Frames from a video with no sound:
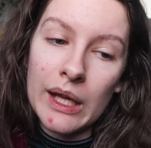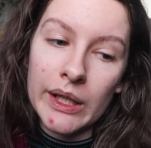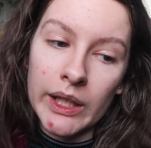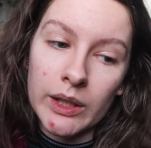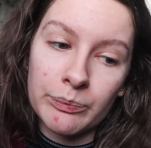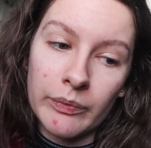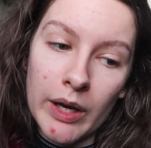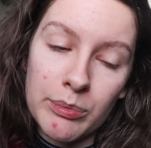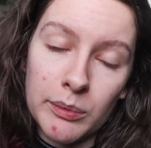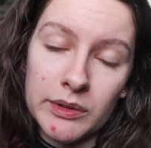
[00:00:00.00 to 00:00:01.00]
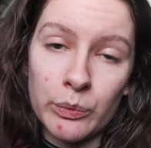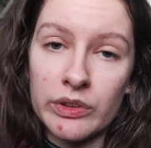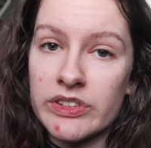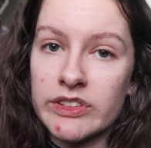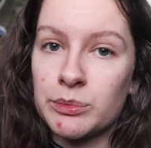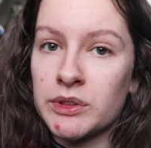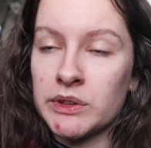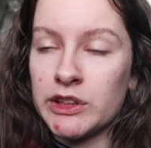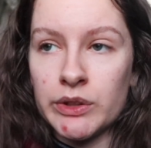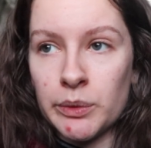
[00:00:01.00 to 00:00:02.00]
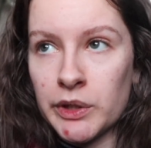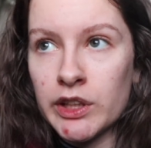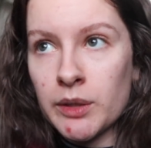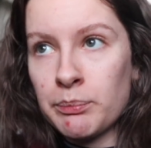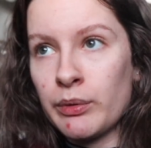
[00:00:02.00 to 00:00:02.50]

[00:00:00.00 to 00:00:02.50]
I probably will still be doing uni work,